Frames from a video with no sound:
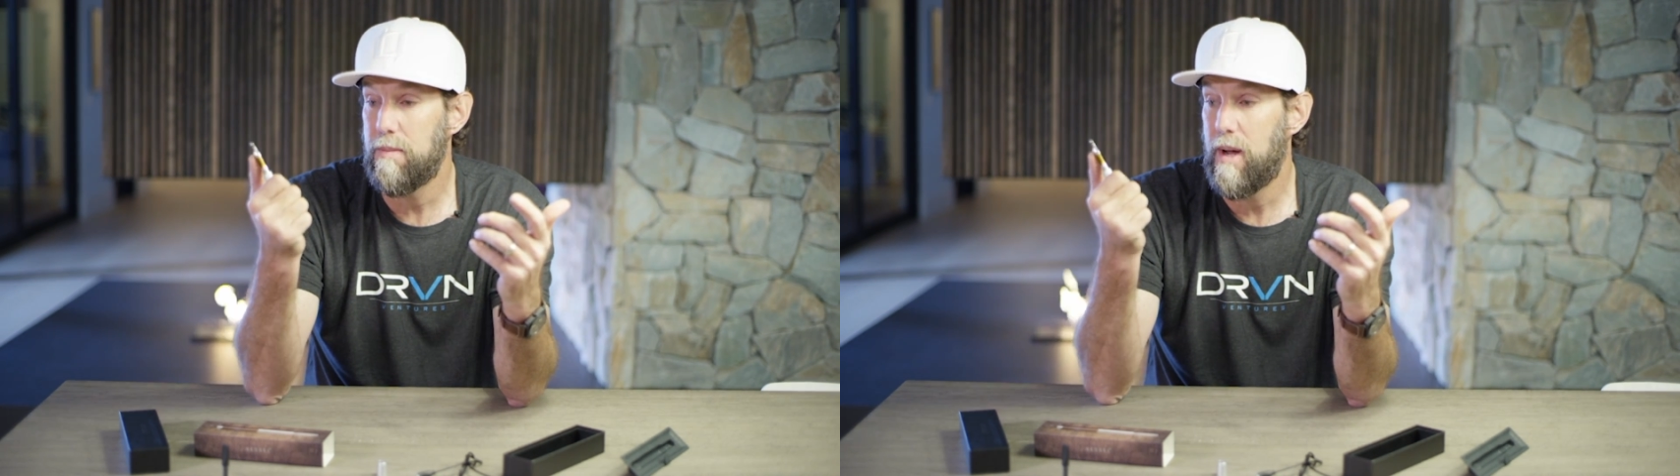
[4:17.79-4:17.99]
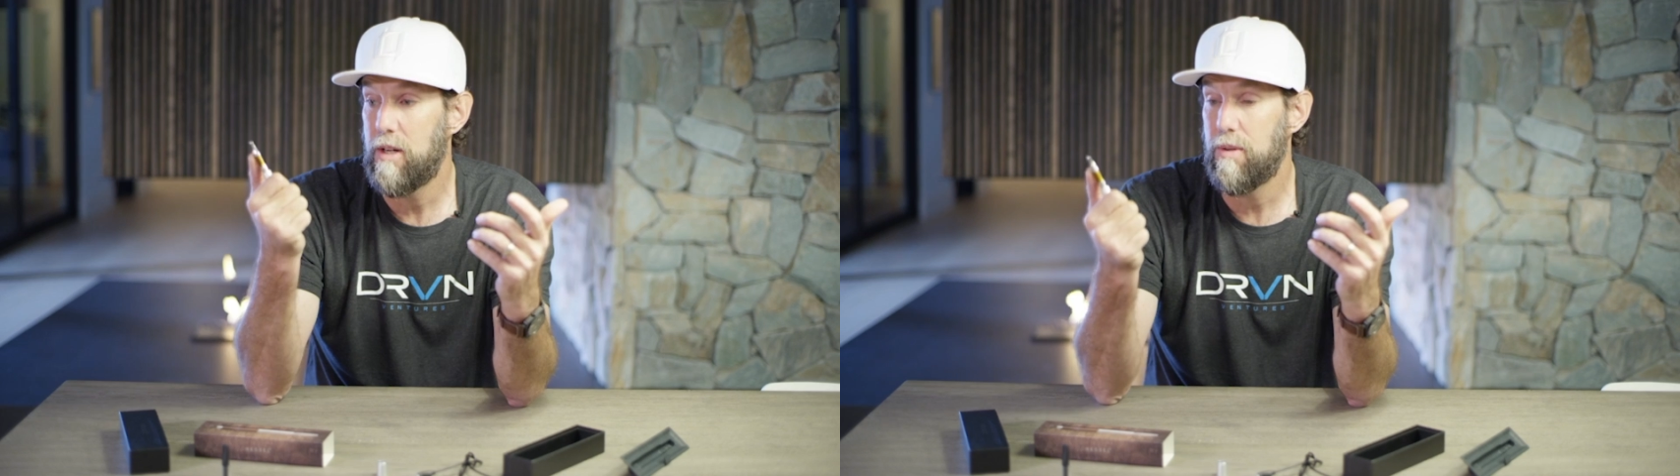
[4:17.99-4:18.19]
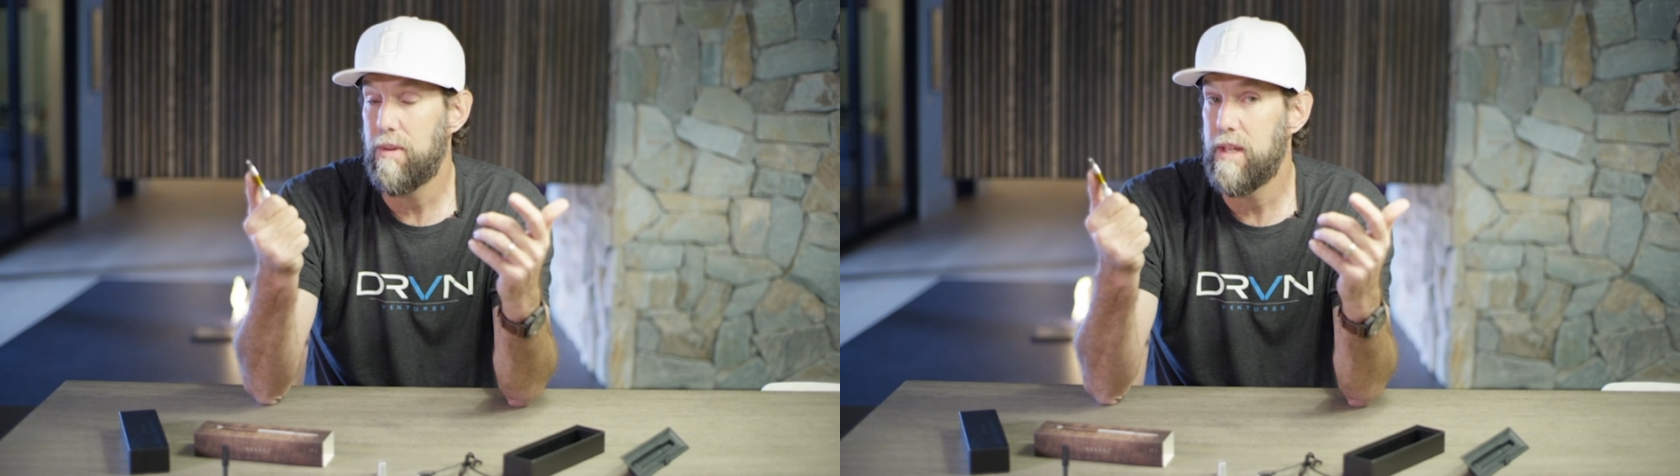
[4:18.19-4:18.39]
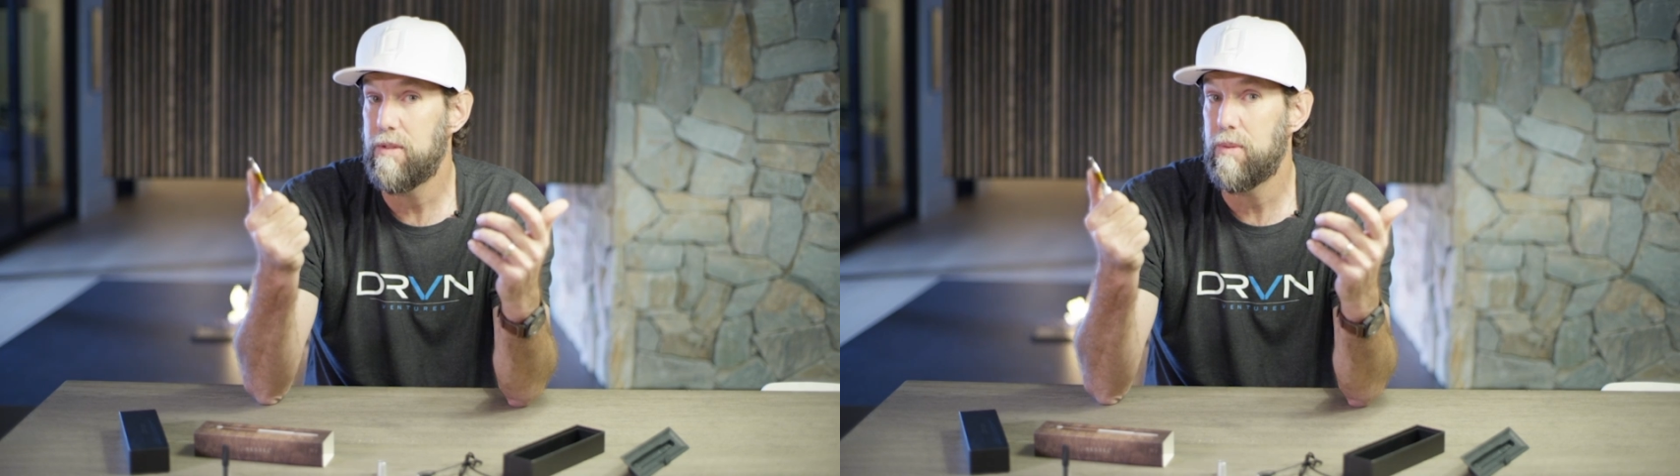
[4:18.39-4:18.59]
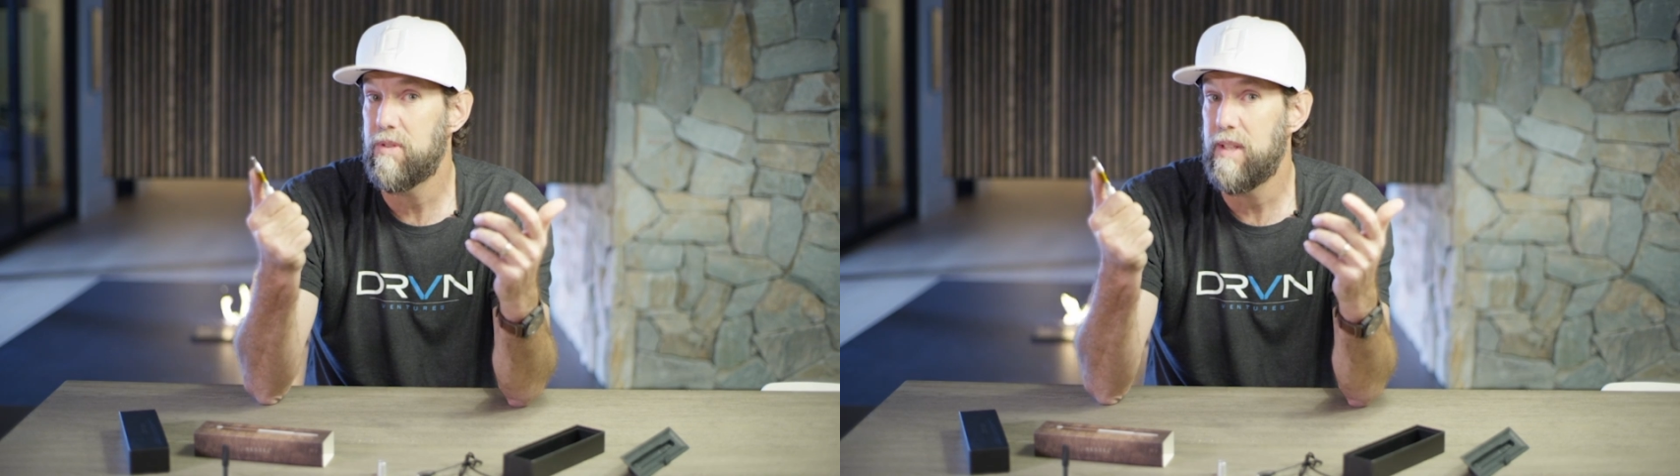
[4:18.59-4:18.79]
module,
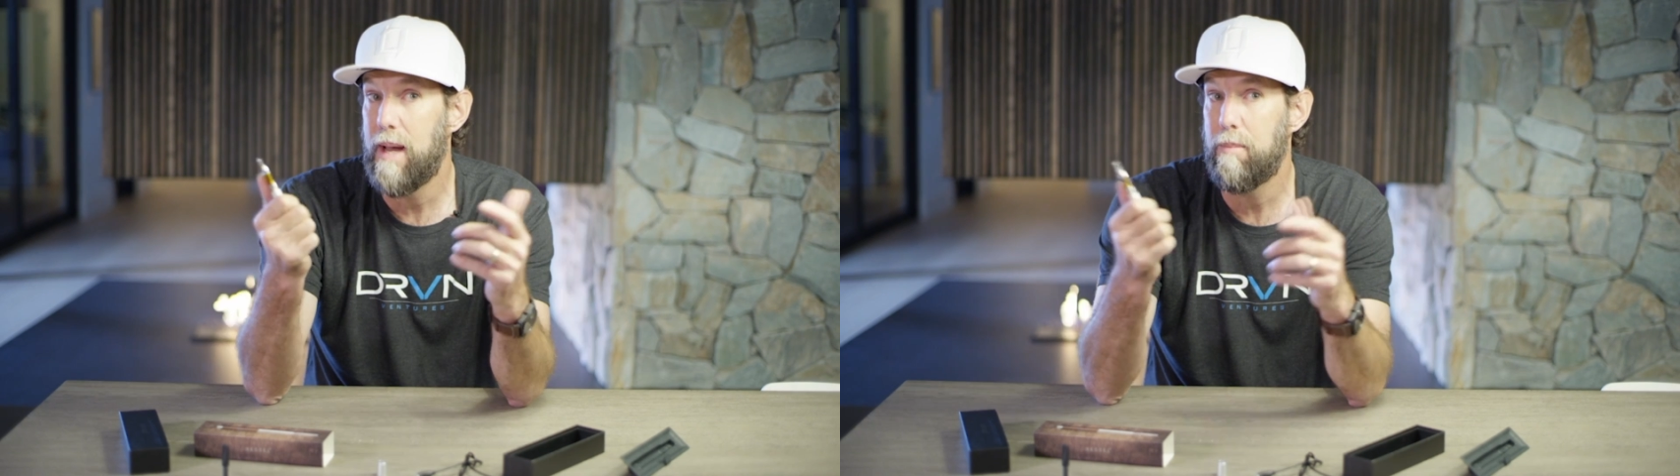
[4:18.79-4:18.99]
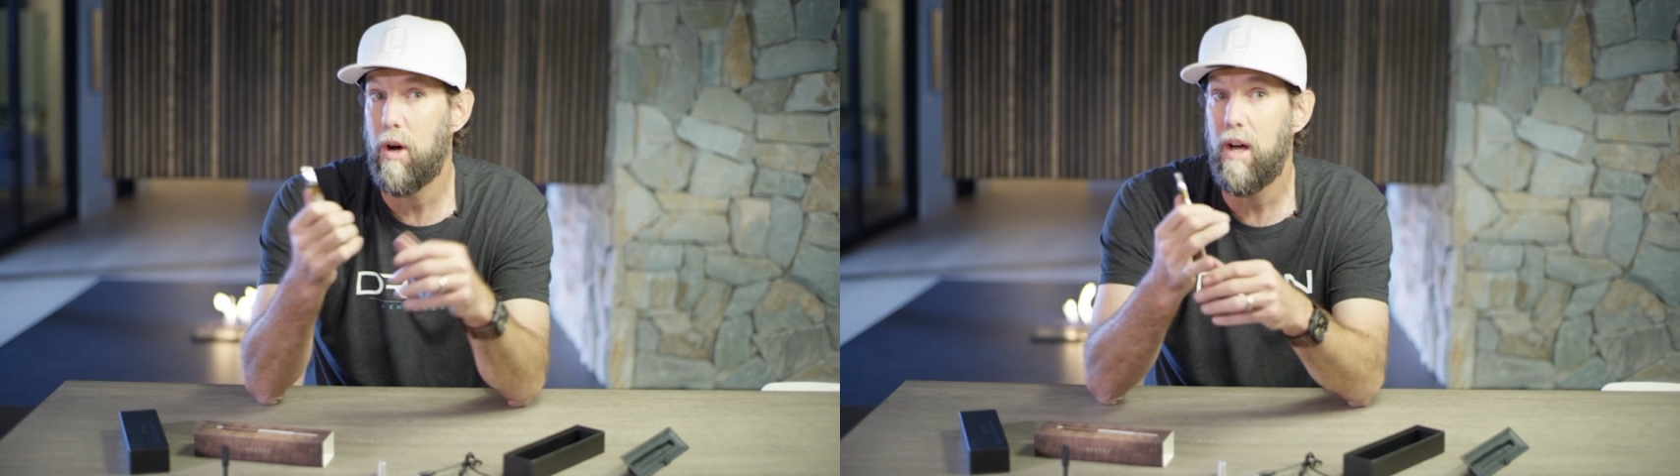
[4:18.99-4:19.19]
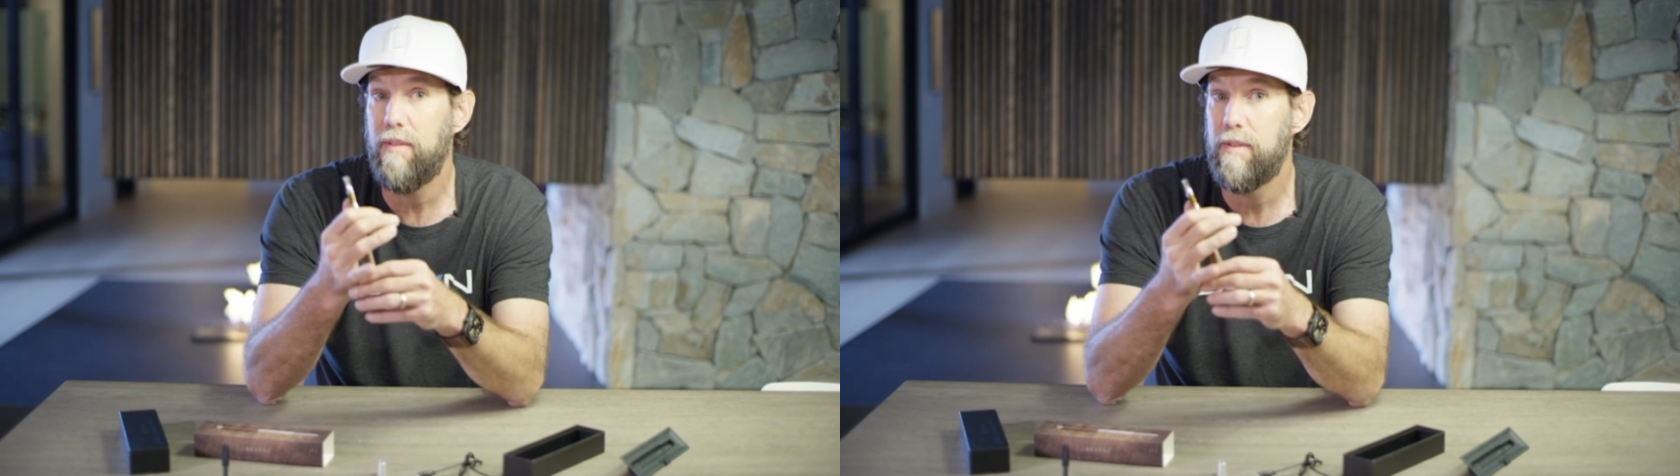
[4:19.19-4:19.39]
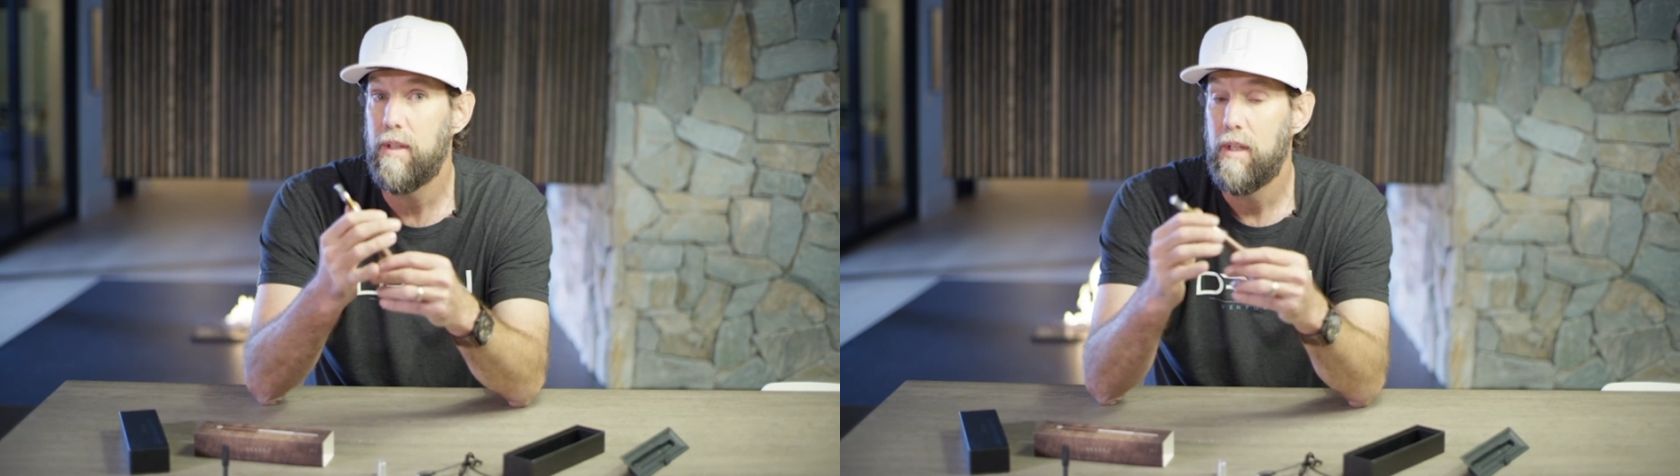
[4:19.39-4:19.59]
this will snap off.